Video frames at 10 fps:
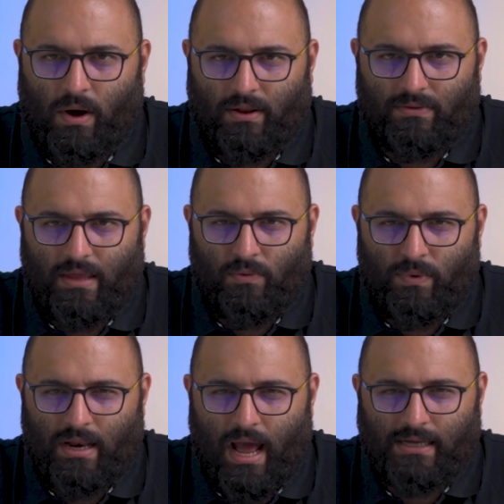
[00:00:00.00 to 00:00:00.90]
one that
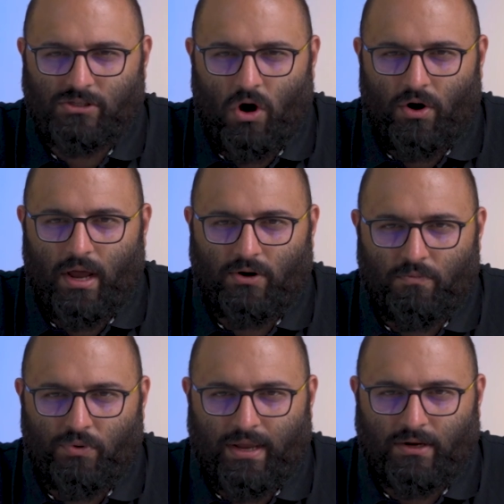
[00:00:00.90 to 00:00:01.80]
we'd ask Honda to
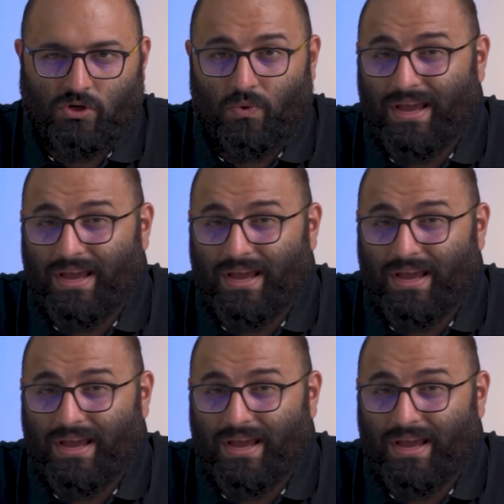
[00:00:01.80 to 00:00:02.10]
bring to